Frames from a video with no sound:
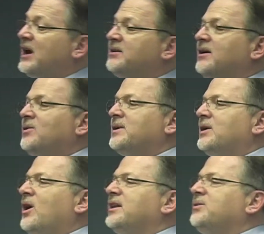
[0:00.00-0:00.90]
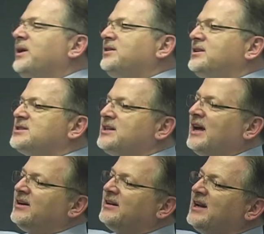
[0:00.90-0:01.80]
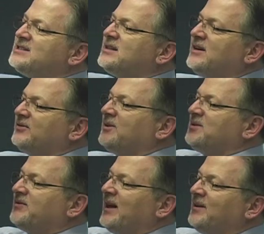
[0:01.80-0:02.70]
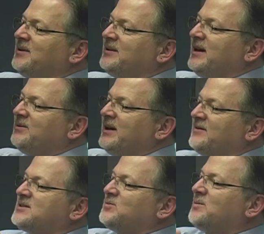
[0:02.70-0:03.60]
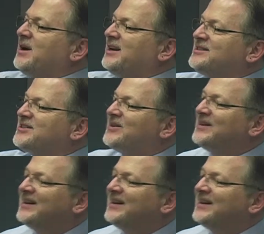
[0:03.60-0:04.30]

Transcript: oh, Holly, wait till you see. I got a nice letter from development today. We have some more money. So